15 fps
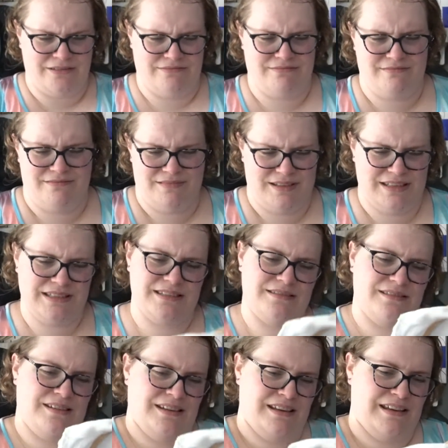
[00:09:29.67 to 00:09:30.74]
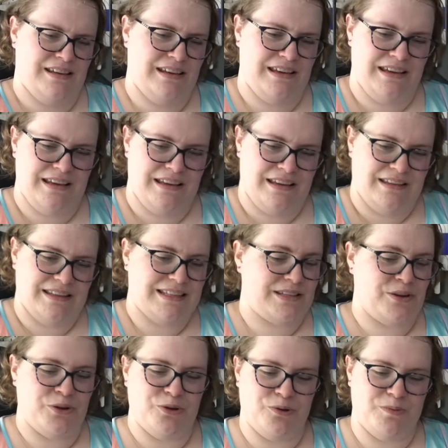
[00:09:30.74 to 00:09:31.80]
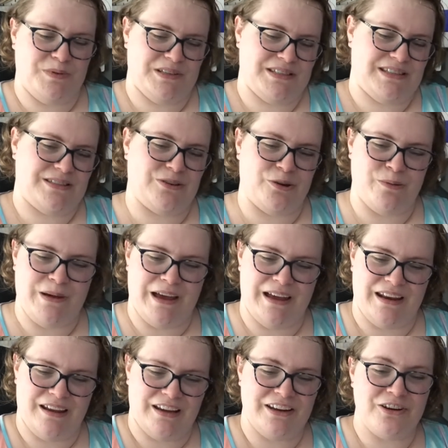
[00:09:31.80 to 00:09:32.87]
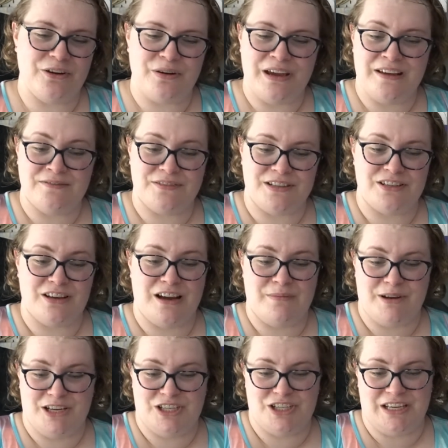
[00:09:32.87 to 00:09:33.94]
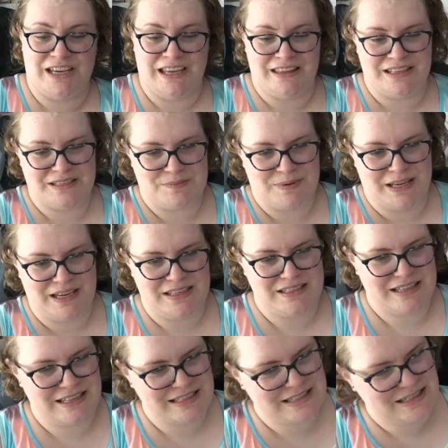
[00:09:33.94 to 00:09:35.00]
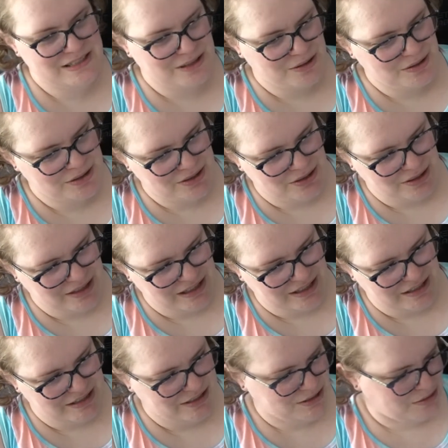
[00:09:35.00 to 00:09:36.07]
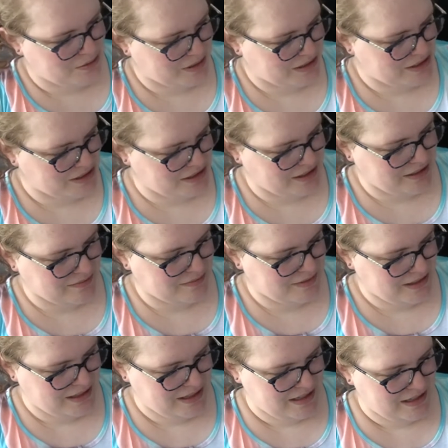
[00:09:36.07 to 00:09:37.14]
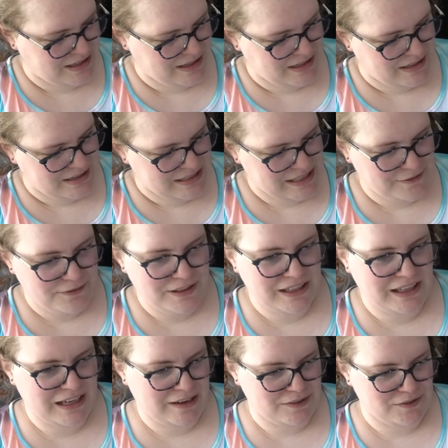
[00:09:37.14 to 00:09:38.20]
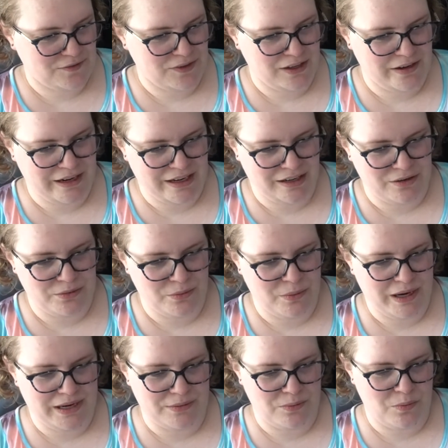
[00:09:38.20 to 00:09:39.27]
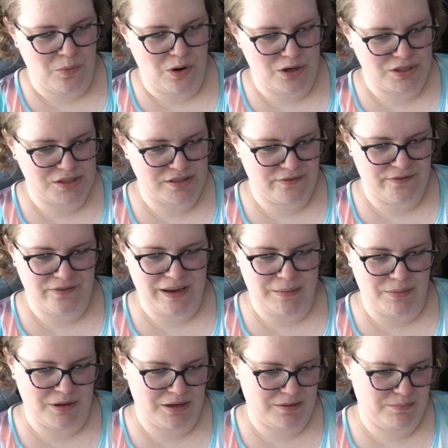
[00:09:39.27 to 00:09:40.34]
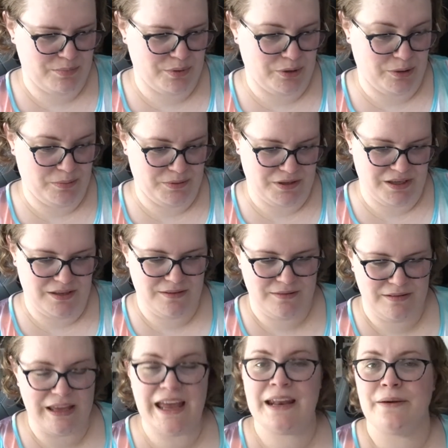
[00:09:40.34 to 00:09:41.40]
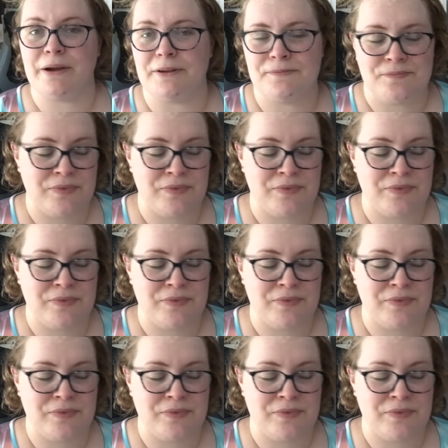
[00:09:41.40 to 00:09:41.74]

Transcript: on. This hoop is so bad. I know every time I share this piece, and it's so dirty too, actually. I'm definitely gonna have to figure out a good way to wash the fabric properly. Anyway,